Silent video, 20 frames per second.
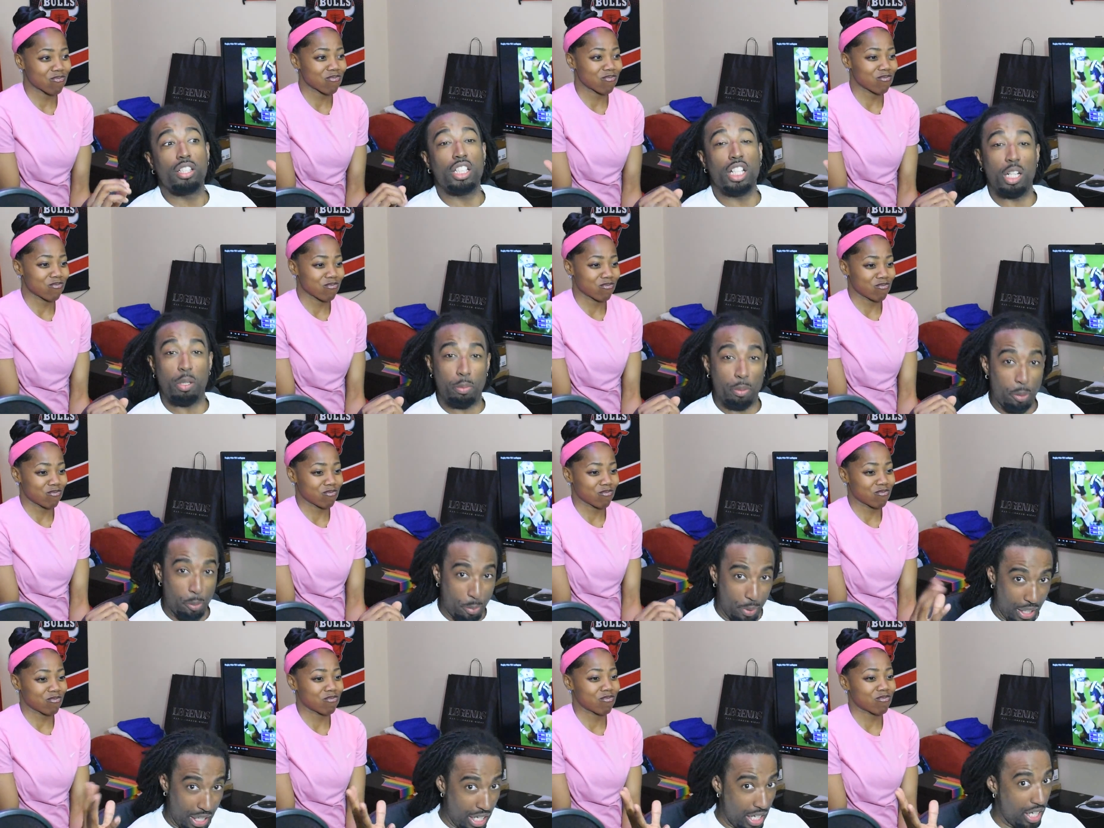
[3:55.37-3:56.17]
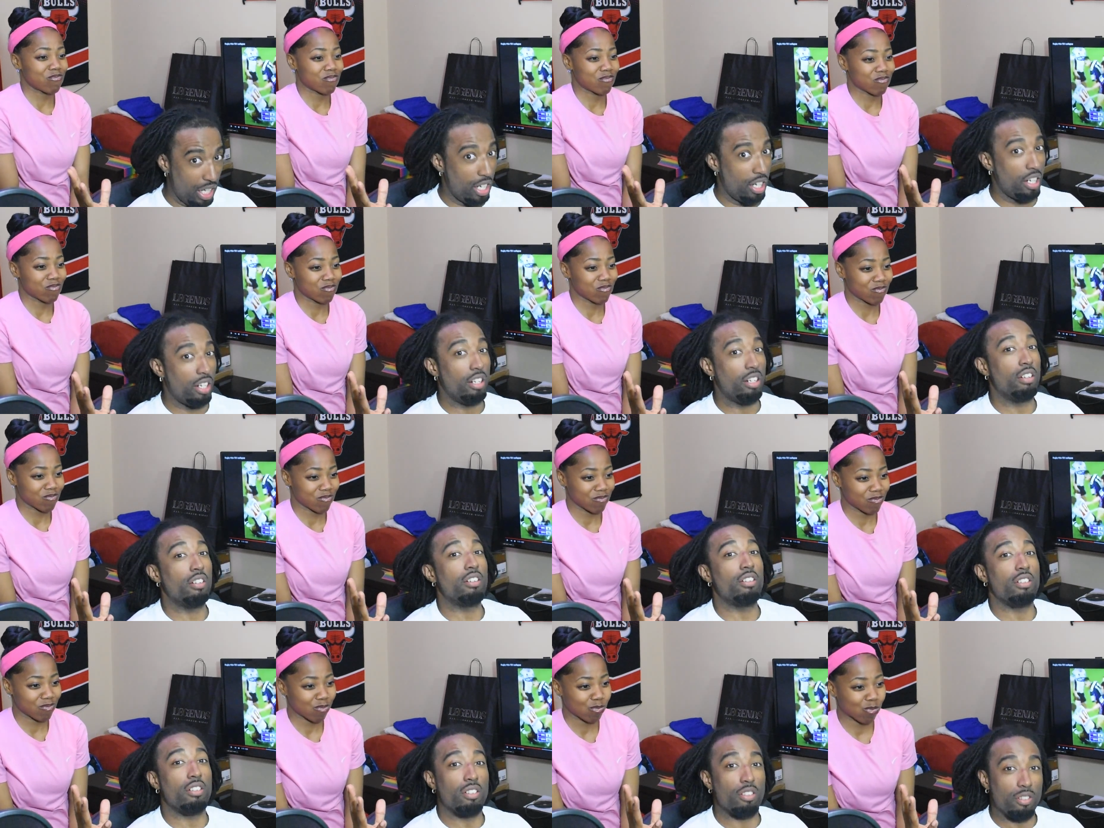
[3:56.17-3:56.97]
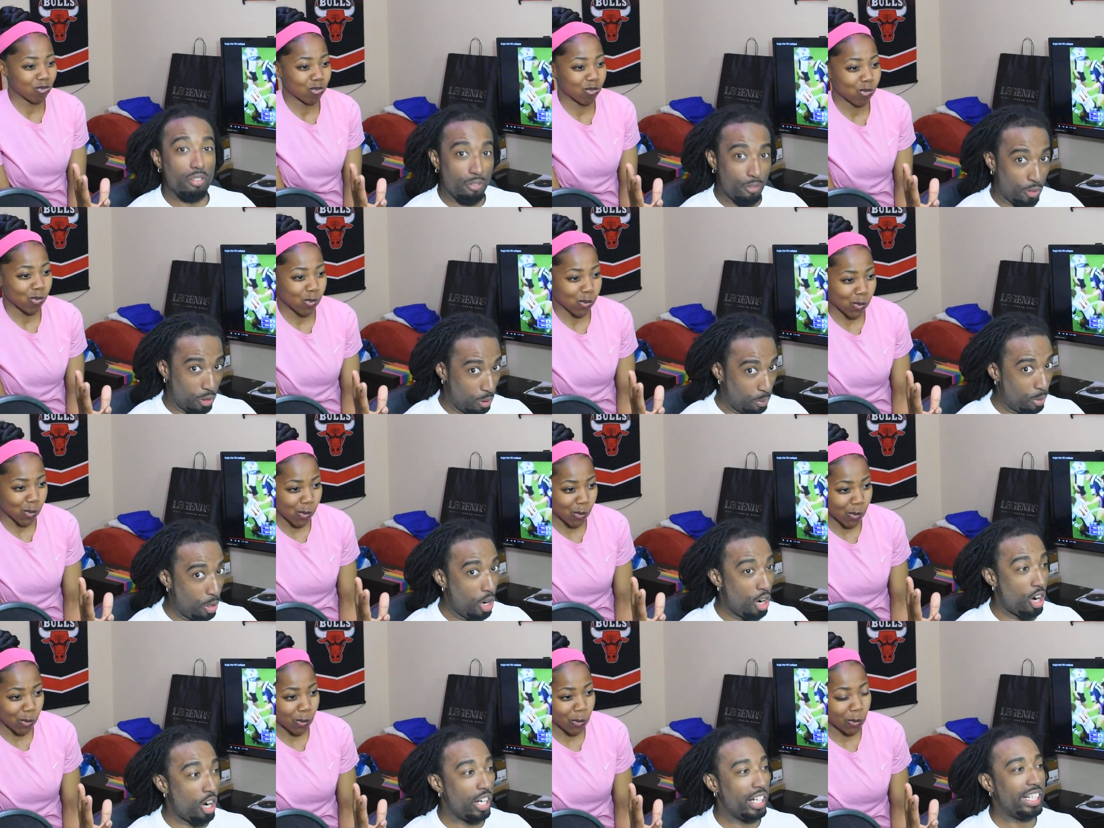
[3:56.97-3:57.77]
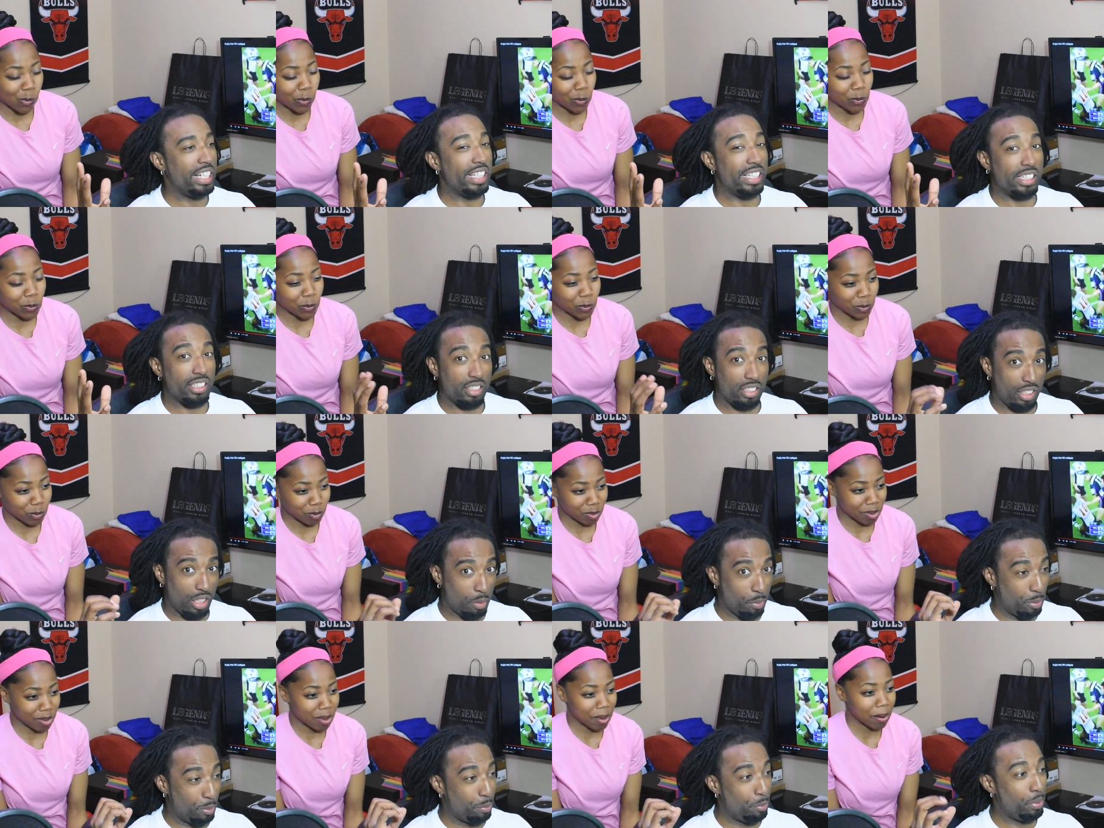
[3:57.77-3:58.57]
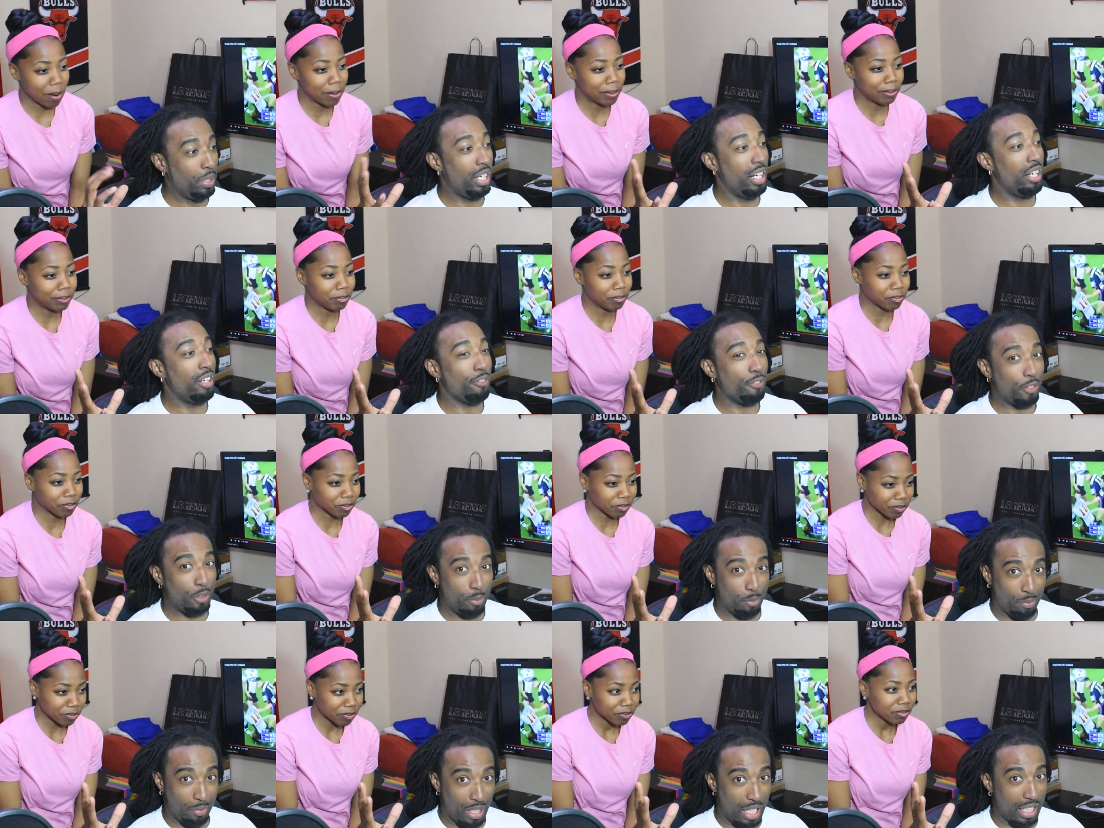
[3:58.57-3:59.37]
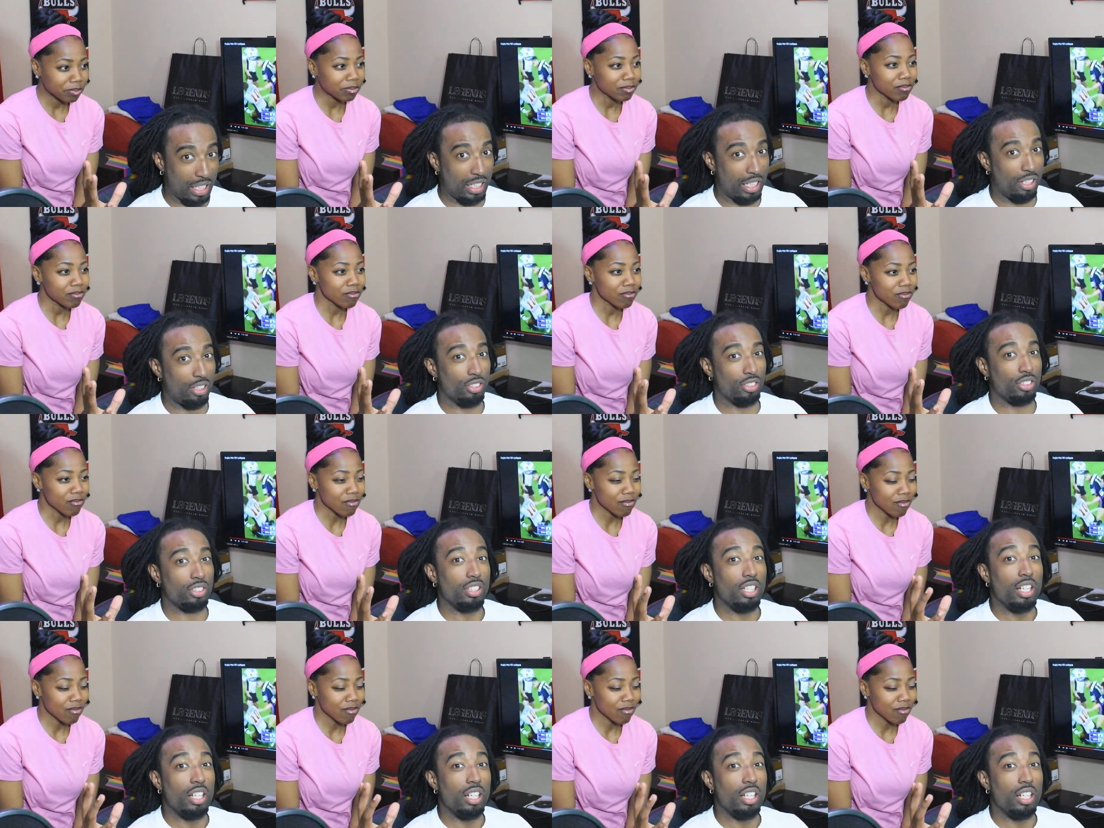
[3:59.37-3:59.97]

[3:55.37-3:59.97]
Speaker 1: They're prepared for them hard hits. They're prepared for them knockouts.